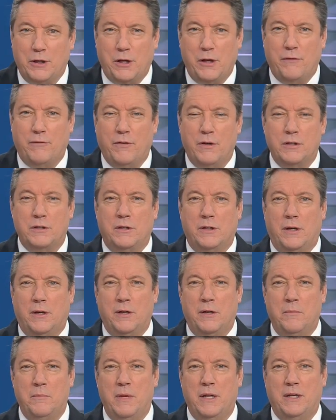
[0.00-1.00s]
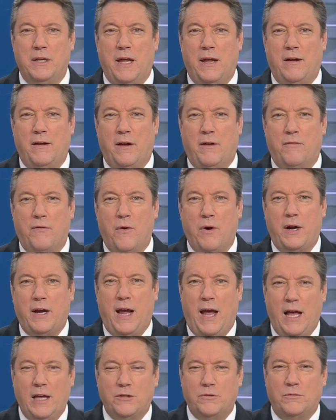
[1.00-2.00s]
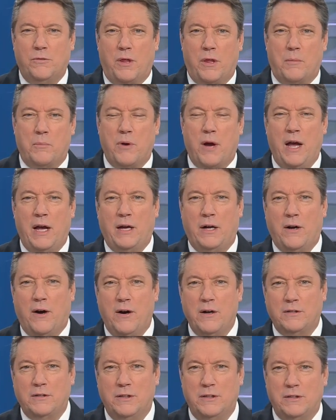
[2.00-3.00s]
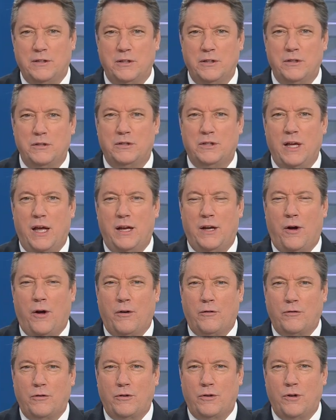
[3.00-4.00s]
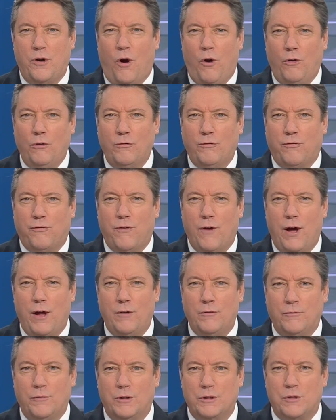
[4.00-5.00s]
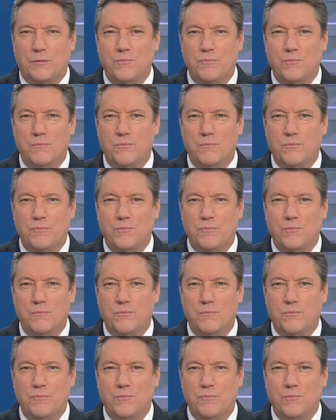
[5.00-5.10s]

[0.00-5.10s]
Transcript: at your first uh, your midday uh, forecast with uh, Brian Karstens. And you said a. Uh, cold front was